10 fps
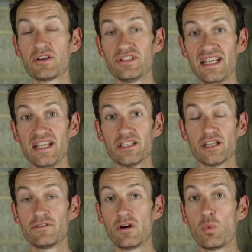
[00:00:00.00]
much
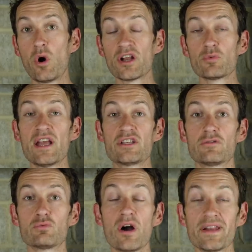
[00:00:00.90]
easier for a wider range
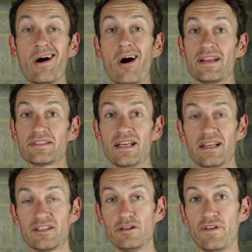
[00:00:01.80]
of rider heights
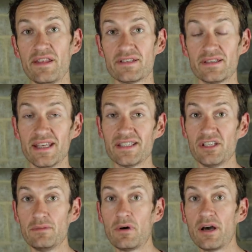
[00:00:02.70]
to fit this
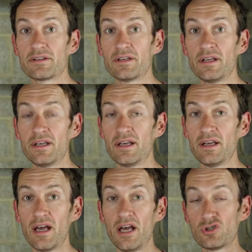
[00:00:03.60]
new bike.
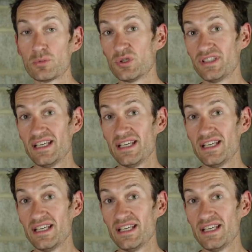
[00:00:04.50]
Uh, geometry